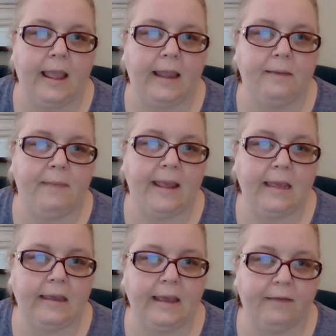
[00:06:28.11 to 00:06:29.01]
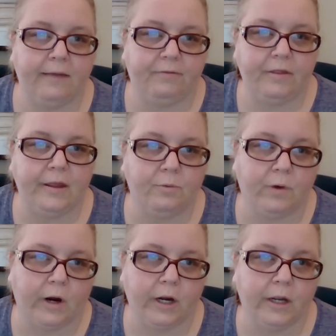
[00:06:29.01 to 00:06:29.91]
and making everything
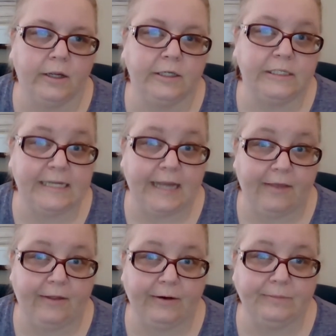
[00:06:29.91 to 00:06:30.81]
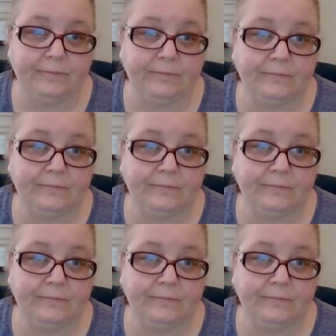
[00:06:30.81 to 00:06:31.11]
work together.